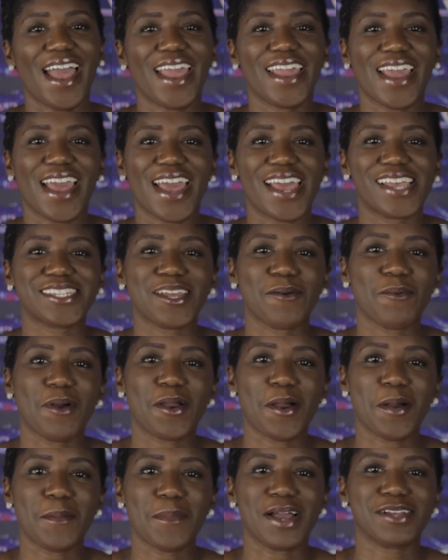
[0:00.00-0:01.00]
Hi guys, and
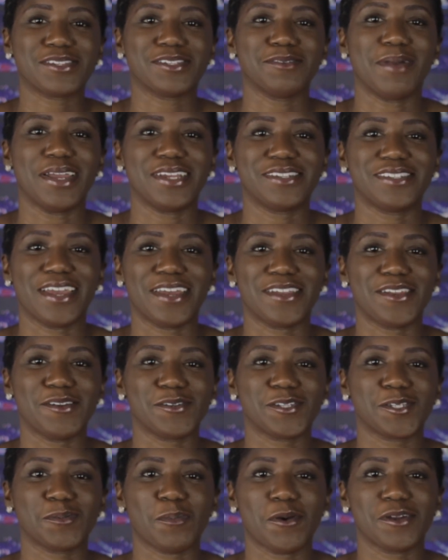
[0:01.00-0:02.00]
welcome back to my
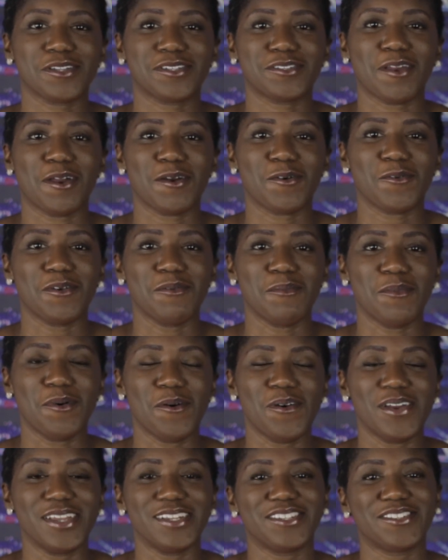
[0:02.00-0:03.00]
channel, Sports Talk with
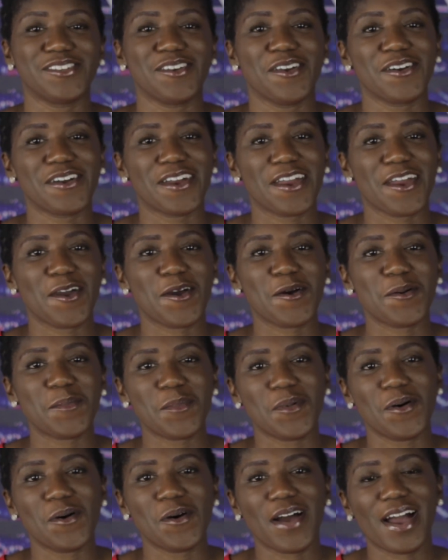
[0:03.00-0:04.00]
Mo. It's your girl
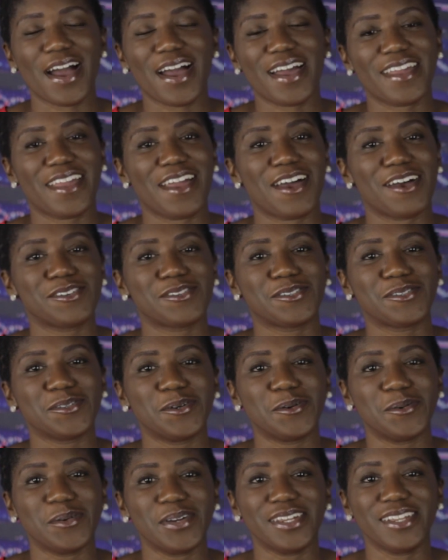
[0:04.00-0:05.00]
Mo. How y'all
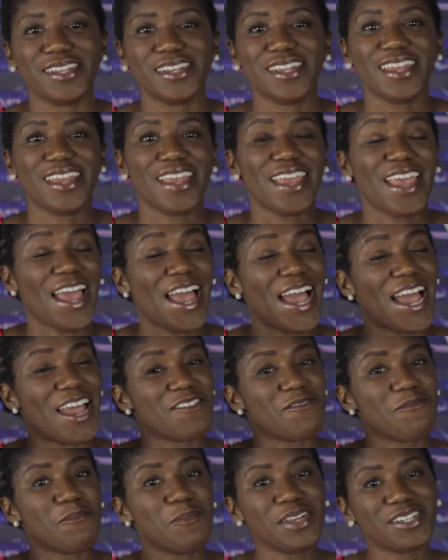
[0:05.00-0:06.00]
doing?
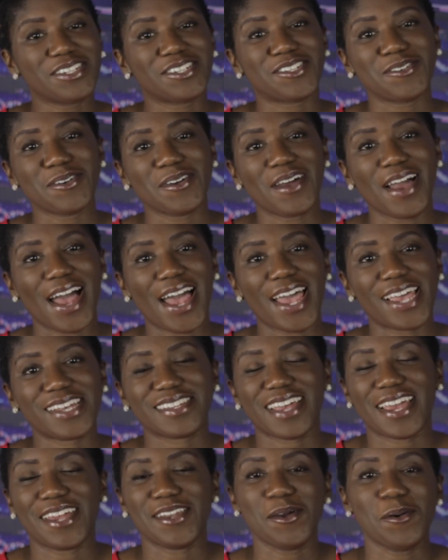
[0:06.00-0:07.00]
I've missed you
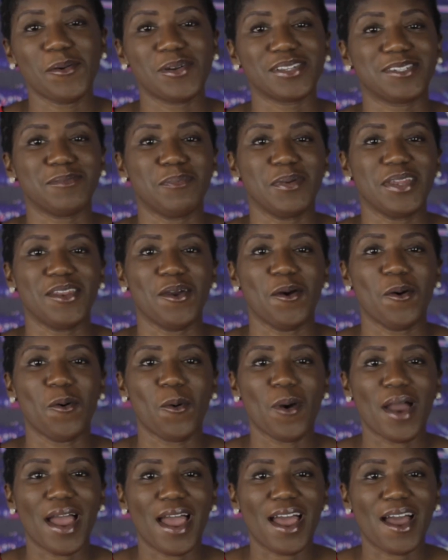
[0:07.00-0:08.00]
guys. I know it's been a
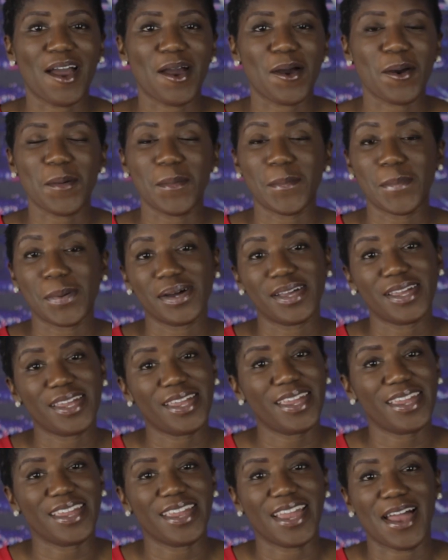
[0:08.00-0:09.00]
while, but
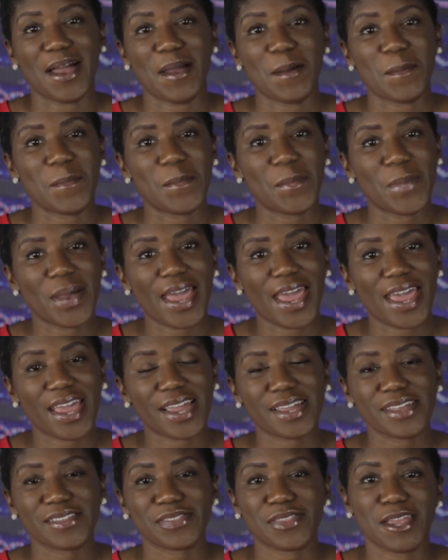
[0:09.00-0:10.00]
hey, I'm
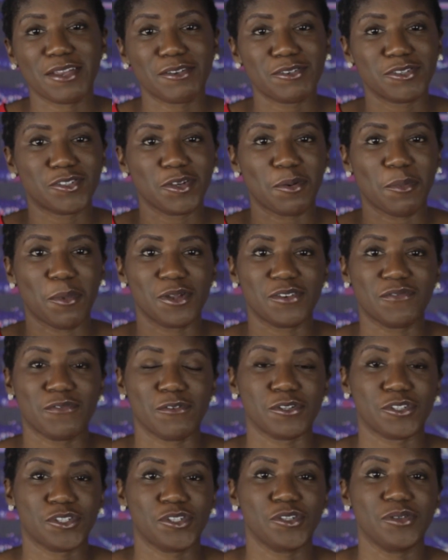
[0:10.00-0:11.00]
back. Thank you so much
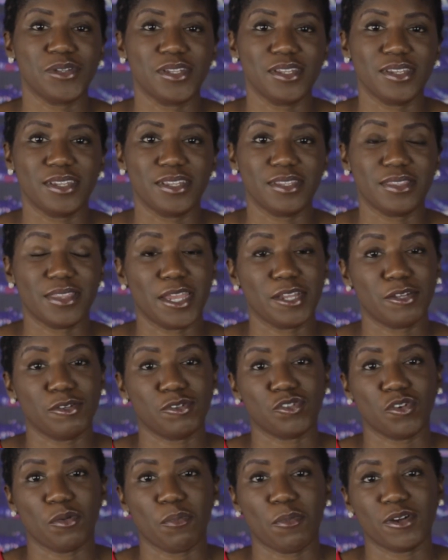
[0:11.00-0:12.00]
for tuning in. Thank you
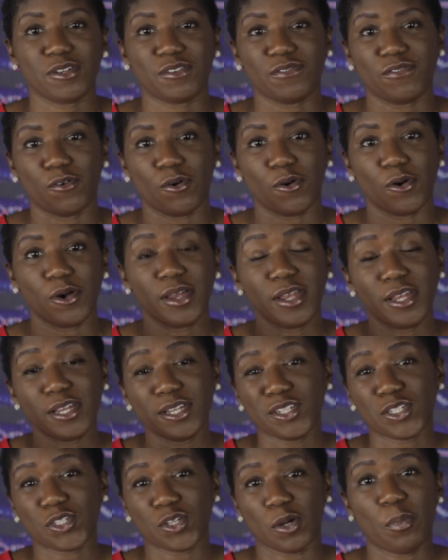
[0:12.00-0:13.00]
so much for
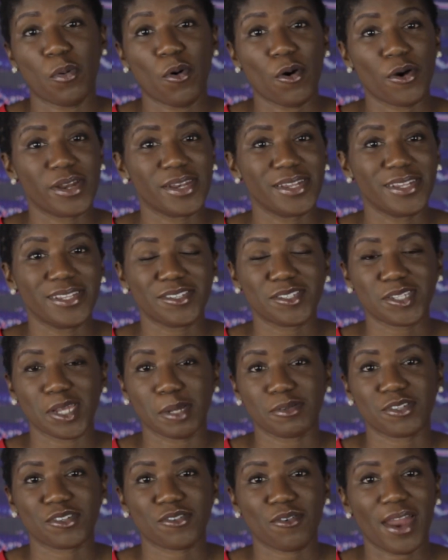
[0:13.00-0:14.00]
supporting,
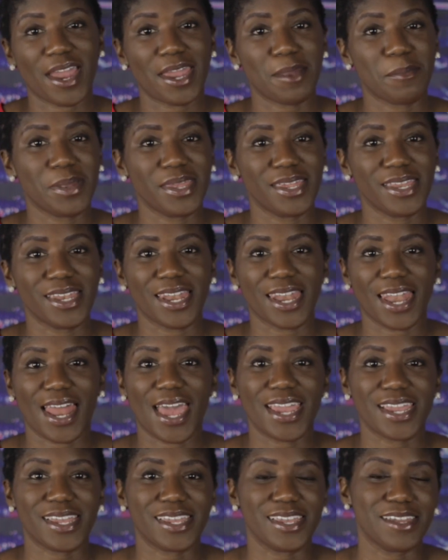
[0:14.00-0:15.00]
subscribing,
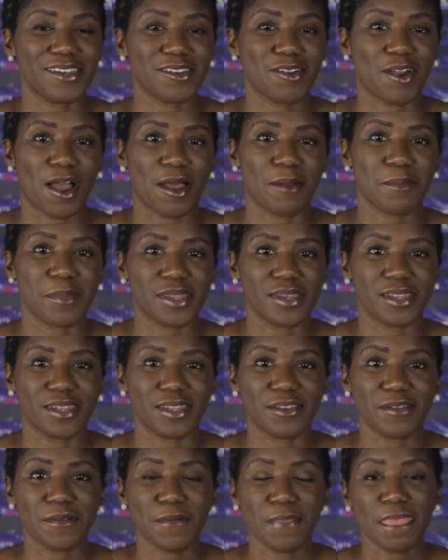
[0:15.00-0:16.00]
liking,
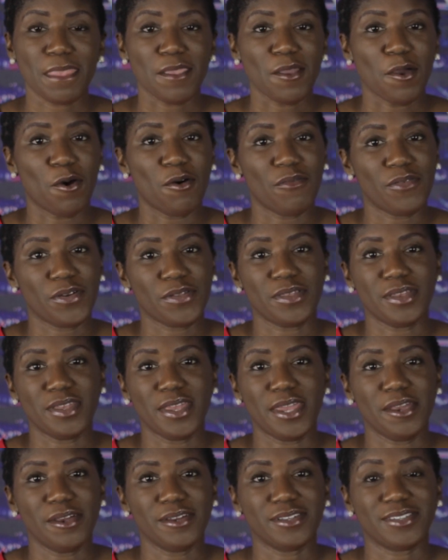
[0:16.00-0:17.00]
commenting over the
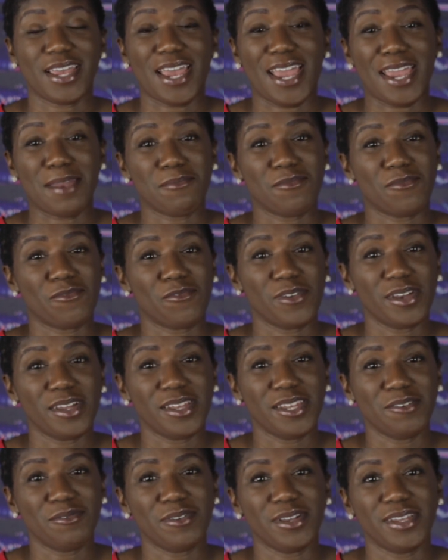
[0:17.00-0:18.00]
years. I'm
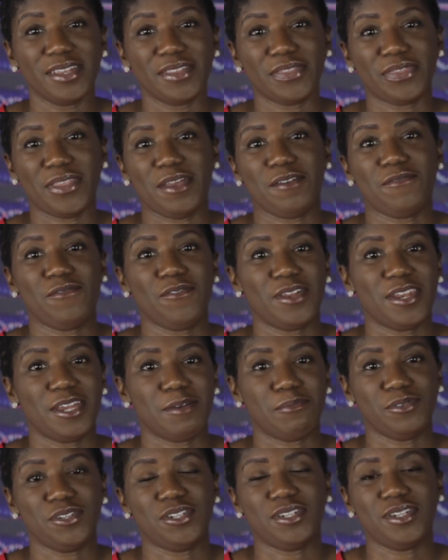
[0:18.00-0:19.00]
really thankful and
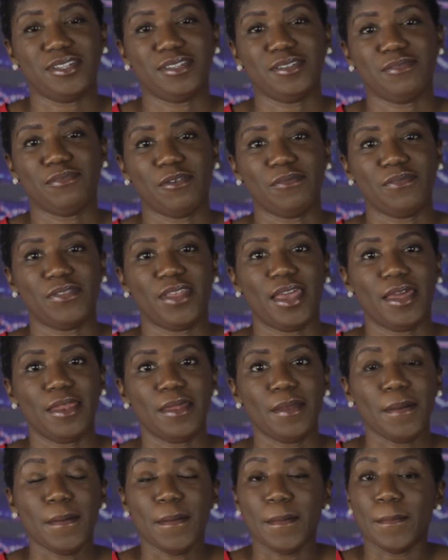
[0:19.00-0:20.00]
appreciative of
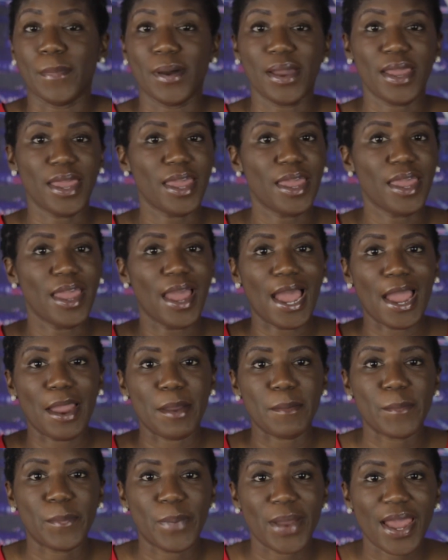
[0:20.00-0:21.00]
that. But hey,
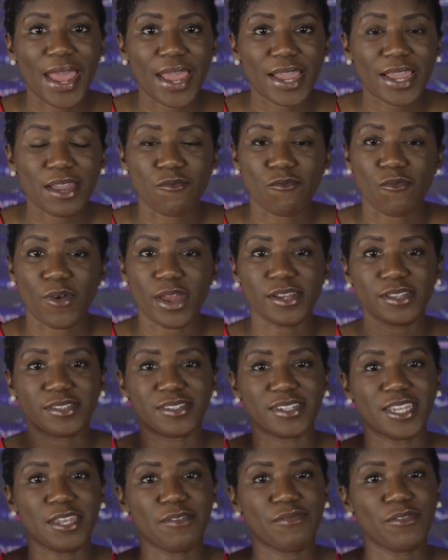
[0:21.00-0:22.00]
I'm back, ready
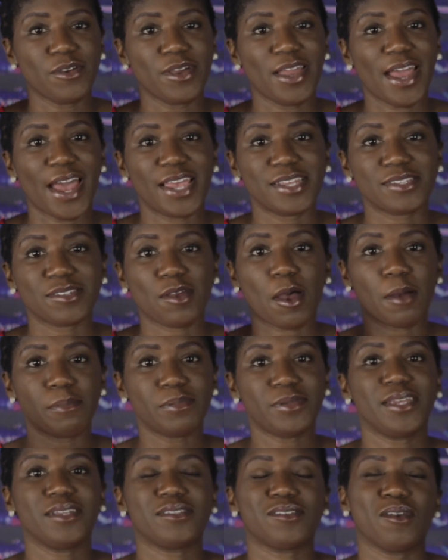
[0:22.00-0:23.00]
to give you guys
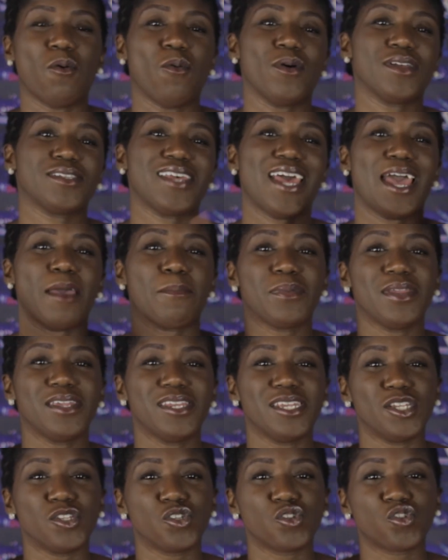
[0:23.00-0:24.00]
updates on what's
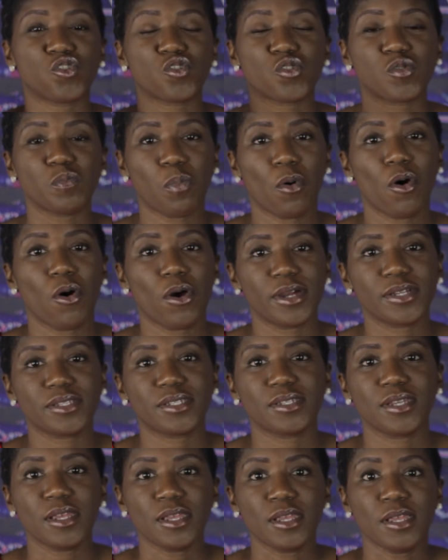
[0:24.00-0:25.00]
happening in
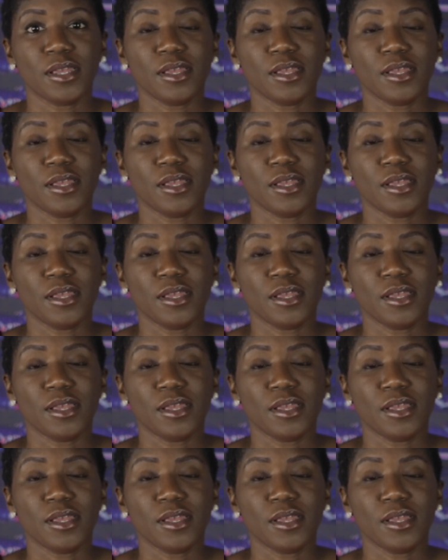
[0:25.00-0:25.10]
sports.